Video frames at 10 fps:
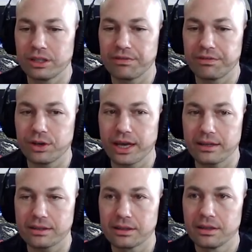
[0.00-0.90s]
And if you
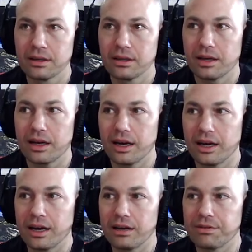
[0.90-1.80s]

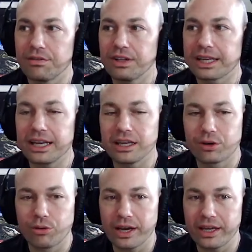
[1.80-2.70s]
feel like getting
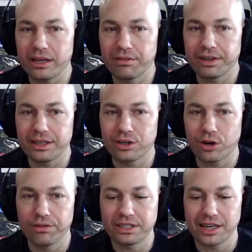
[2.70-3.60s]
creative in
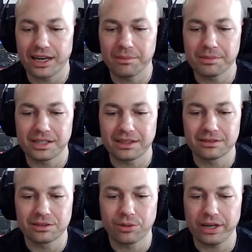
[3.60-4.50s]
COVID times
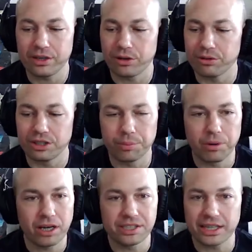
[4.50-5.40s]
and creating your own little
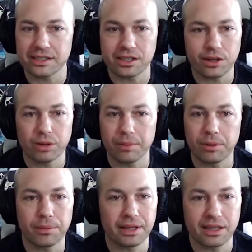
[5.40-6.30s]
projects that you want to
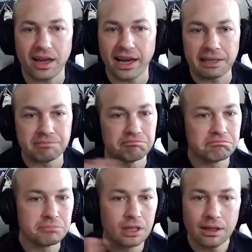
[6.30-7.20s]
put up online,
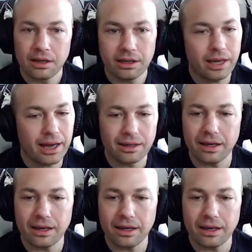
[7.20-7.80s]
yeah,